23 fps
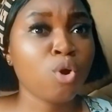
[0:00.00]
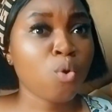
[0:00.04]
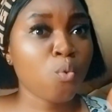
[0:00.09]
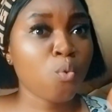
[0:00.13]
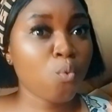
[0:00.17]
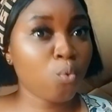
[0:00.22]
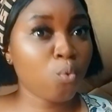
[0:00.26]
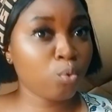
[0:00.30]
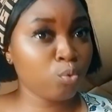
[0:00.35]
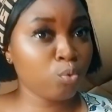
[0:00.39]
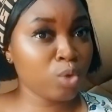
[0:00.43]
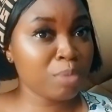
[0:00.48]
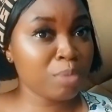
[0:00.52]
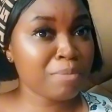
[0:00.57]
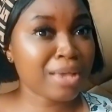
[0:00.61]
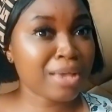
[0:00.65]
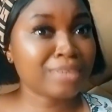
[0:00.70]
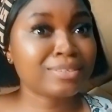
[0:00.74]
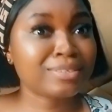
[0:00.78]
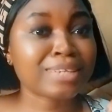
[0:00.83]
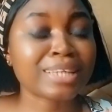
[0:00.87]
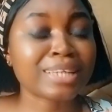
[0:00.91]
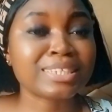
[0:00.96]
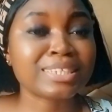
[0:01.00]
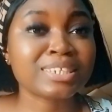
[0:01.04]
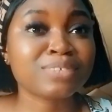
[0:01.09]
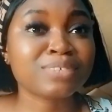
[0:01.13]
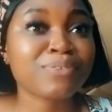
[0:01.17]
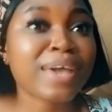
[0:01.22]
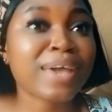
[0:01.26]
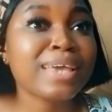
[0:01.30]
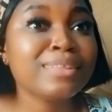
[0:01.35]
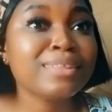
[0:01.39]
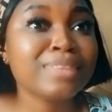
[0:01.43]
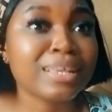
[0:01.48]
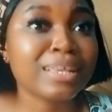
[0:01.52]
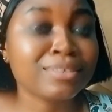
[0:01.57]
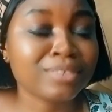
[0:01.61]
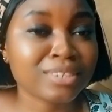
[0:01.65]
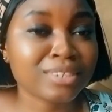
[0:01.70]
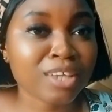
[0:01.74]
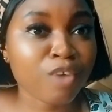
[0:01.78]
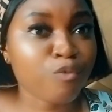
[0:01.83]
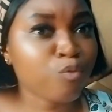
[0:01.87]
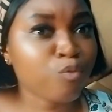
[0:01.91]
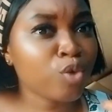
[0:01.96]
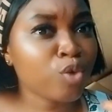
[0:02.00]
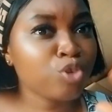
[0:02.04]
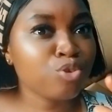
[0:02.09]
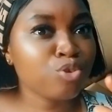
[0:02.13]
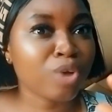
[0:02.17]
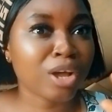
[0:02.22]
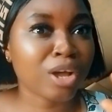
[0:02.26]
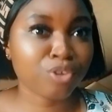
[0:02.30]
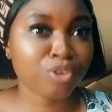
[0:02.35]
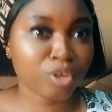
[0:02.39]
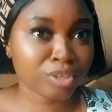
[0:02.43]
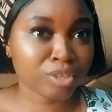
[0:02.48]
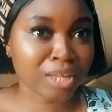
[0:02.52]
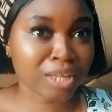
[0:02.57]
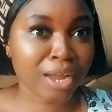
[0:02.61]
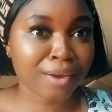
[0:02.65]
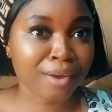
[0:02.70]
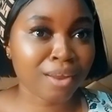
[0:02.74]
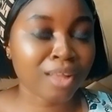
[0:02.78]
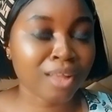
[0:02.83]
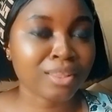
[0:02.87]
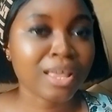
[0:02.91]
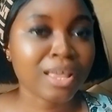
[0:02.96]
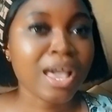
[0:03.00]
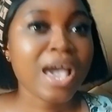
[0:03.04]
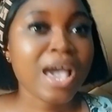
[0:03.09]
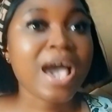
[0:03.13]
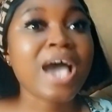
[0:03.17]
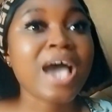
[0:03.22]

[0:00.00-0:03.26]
women satisfying themselves when you are not around,